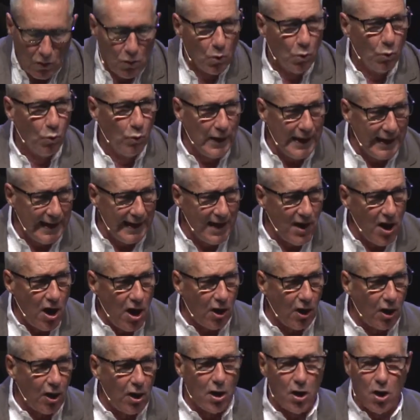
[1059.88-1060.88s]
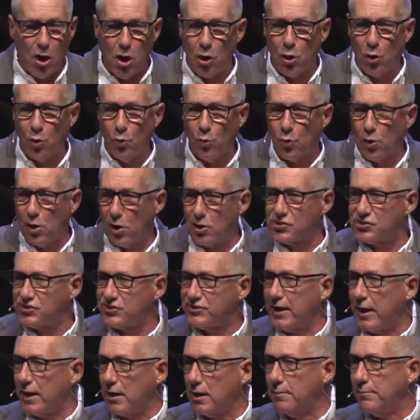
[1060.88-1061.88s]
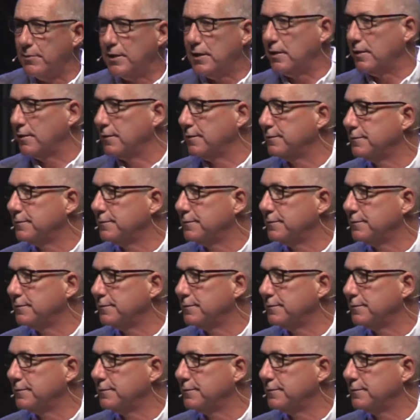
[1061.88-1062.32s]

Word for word: We are our own worst enemy.